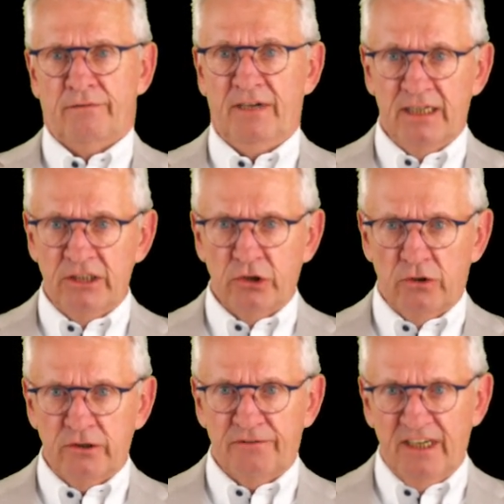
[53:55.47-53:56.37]
Very
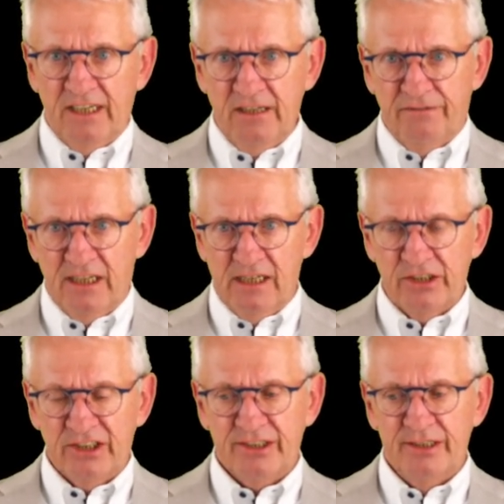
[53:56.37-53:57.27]
short, very
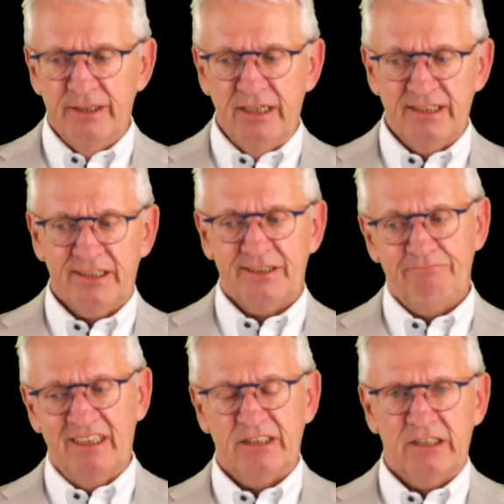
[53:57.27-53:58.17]
fast. Yet
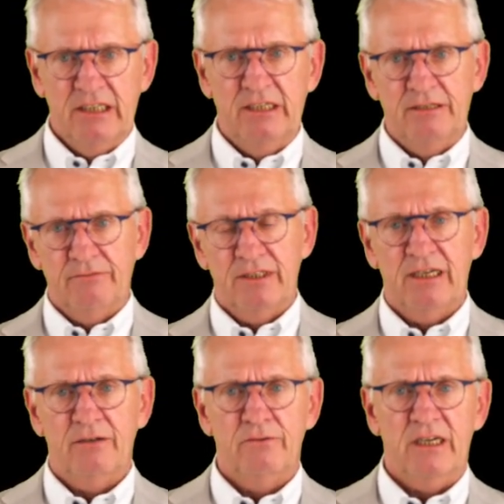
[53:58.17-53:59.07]
I see
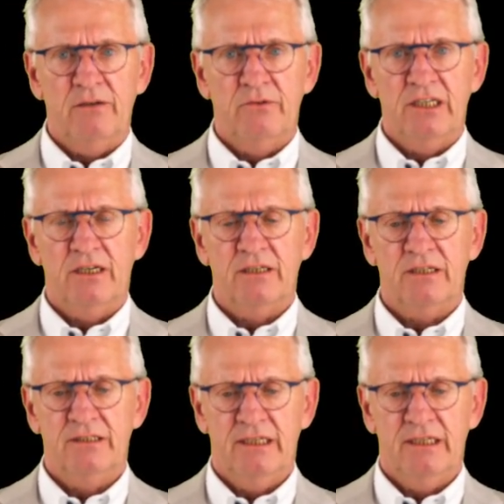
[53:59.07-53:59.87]
we are